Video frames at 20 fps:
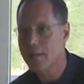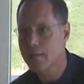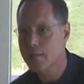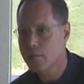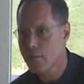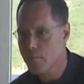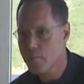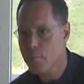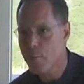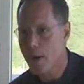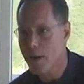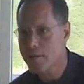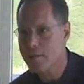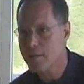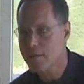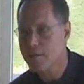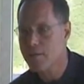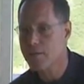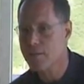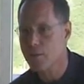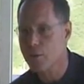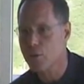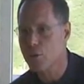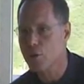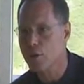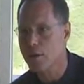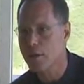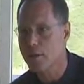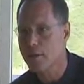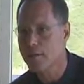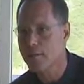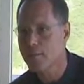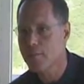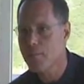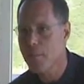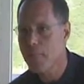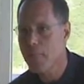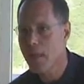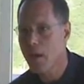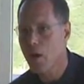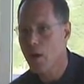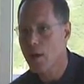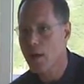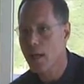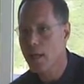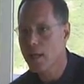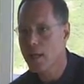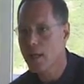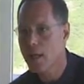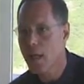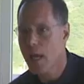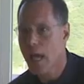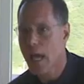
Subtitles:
Some processes are good, okay?